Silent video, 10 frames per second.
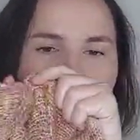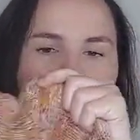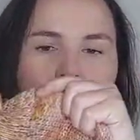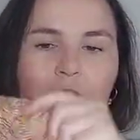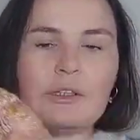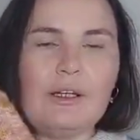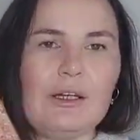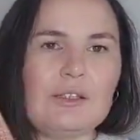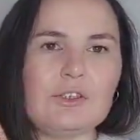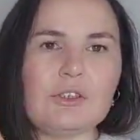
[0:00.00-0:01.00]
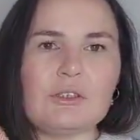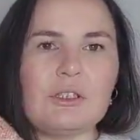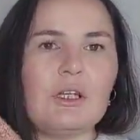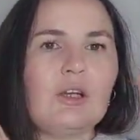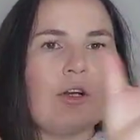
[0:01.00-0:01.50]
so my gauge is
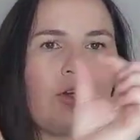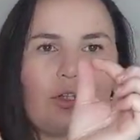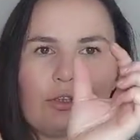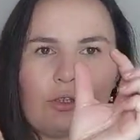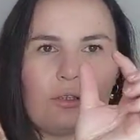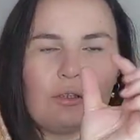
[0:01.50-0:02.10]
a lot